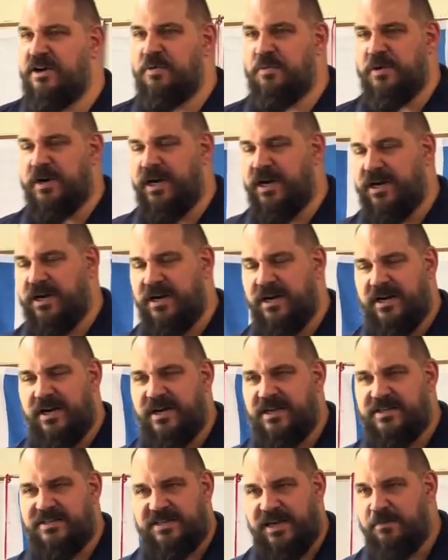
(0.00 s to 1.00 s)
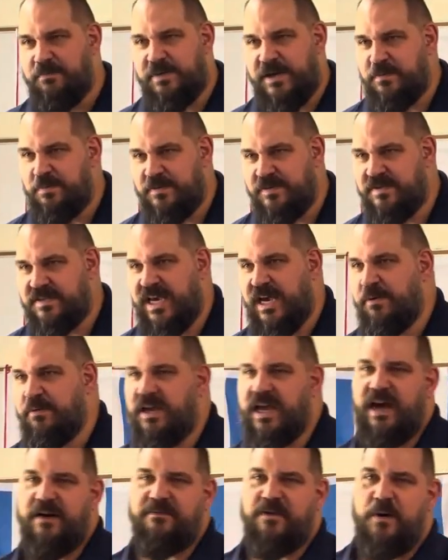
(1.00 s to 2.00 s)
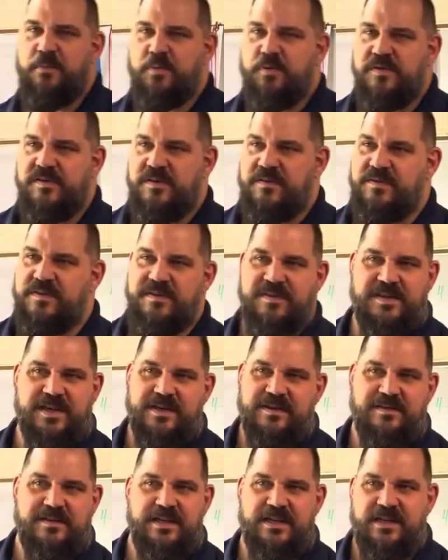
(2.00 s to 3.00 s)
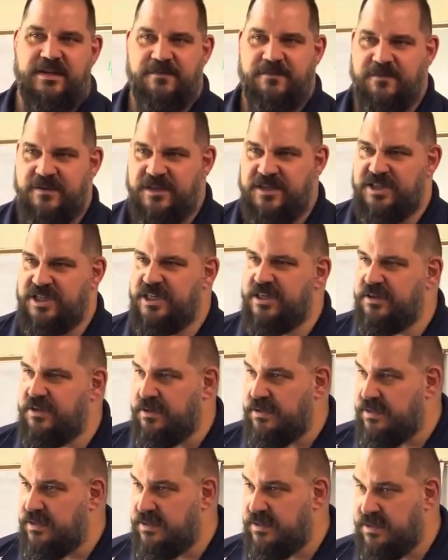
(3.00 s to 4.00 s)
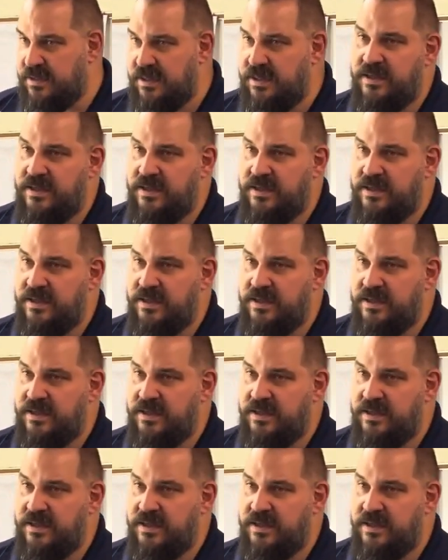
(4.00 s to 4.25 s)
where some people say we have upwards of 60 different genders